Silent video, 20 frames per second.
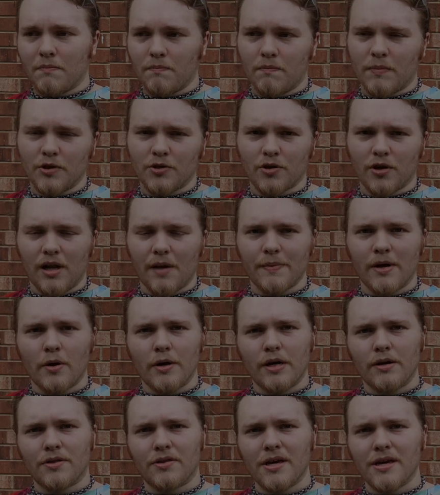Be sure to let me know
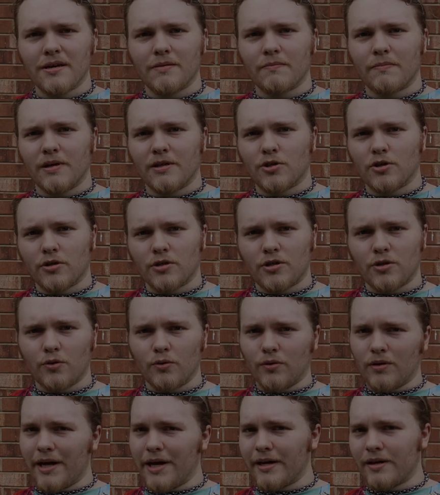what you think. Be sure to
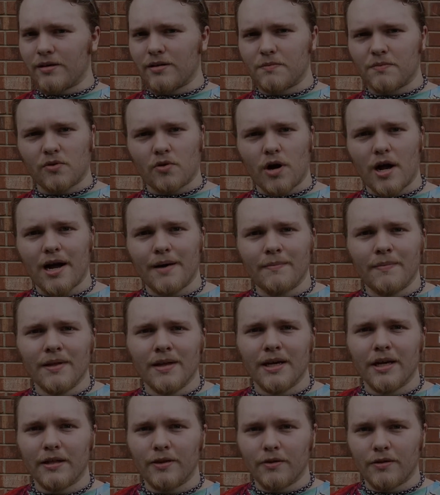like, subscribe,
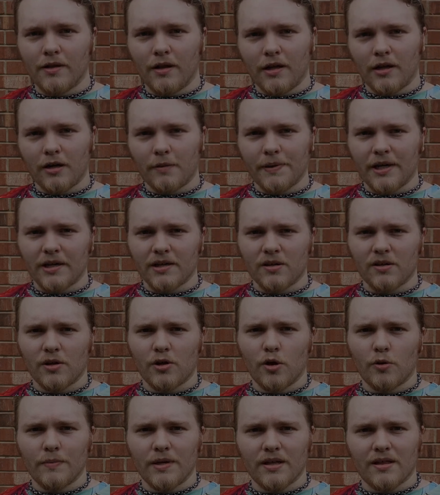hit the little bell so you
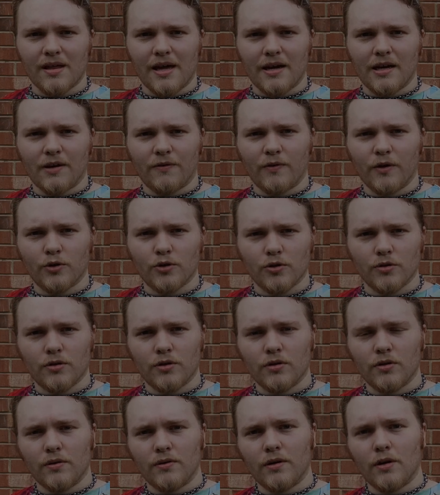don't miss any future
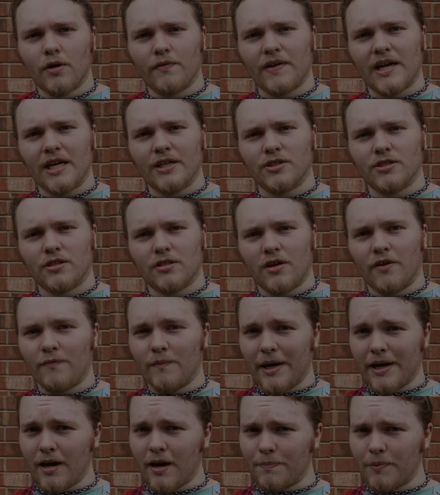notifications of
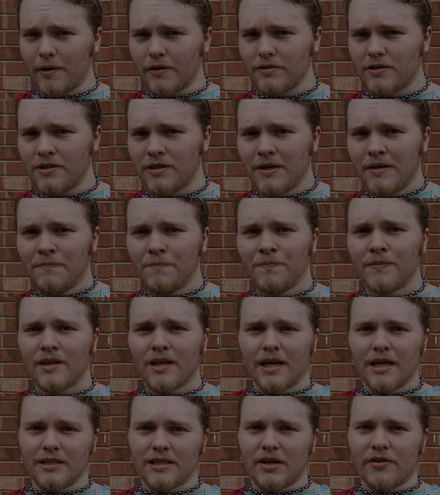my uploads.
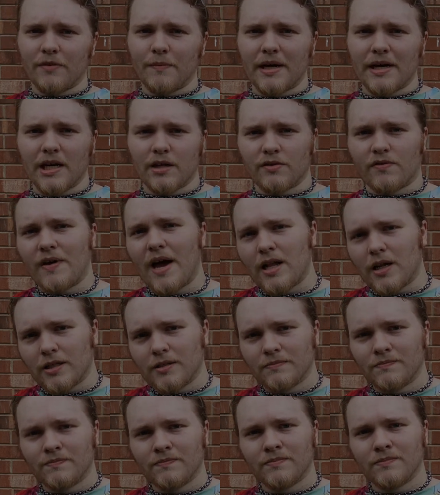And as ever, my name is
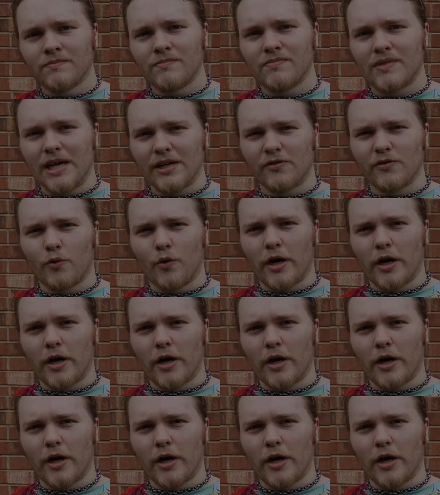Valor. Thanks for